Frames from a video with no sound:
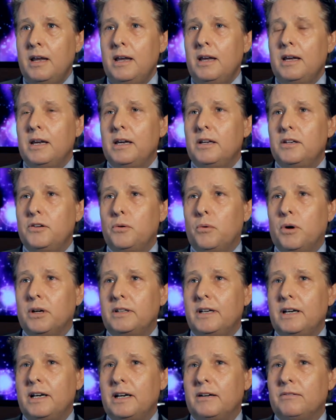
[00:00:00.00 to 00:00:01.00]
and you
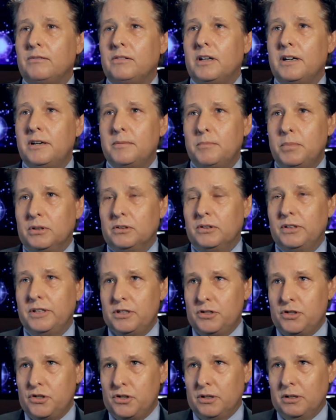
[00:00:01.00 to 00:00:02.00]
want to have liability
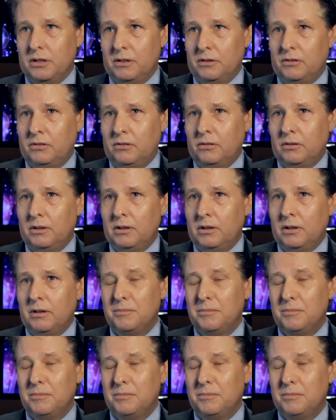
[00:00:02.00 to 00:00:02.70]
insurance.